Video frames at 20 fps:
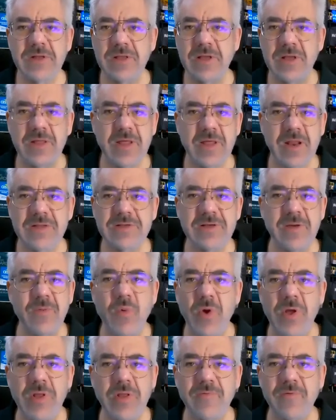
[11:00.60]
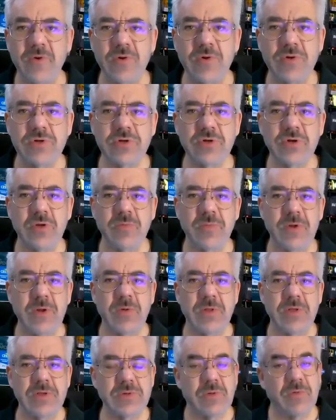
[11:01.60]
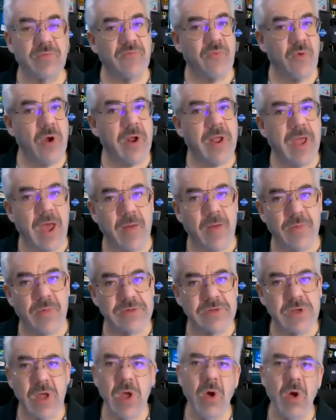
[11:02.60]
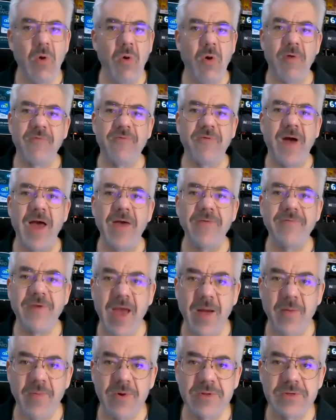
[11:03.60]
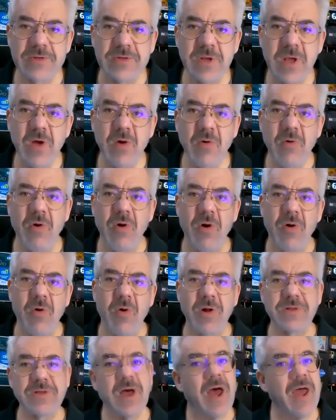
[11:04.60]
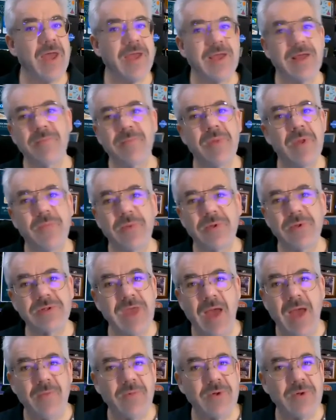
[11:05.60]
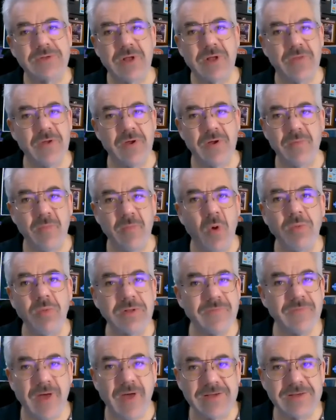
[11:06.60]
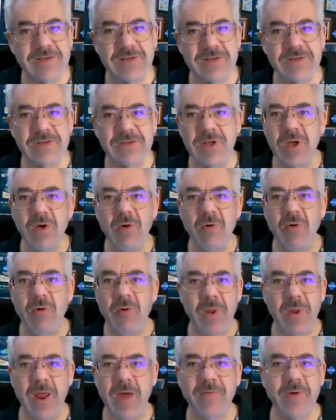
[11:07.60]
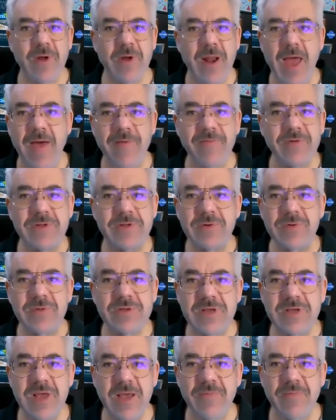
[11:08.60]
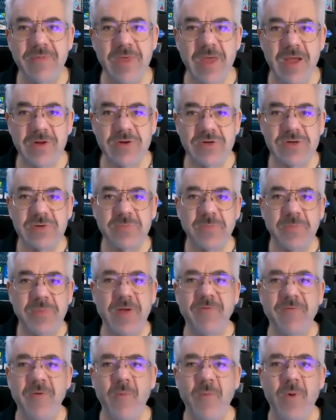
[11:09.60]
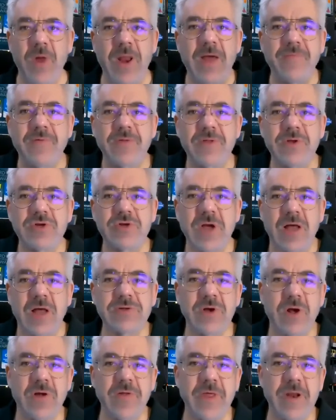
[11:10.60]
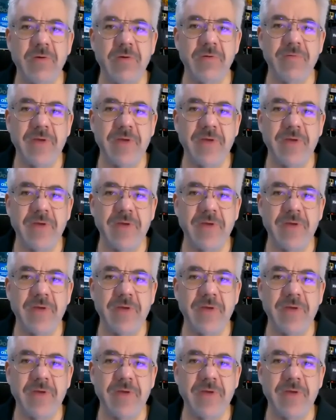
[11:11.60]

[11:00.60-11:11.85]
to think that at some point in the future you could be doing this with four cameras or five cameras or or tying in people's cameras on their mobile devices or whatever and have it do the same thing. Just pick from whatever the shots are that are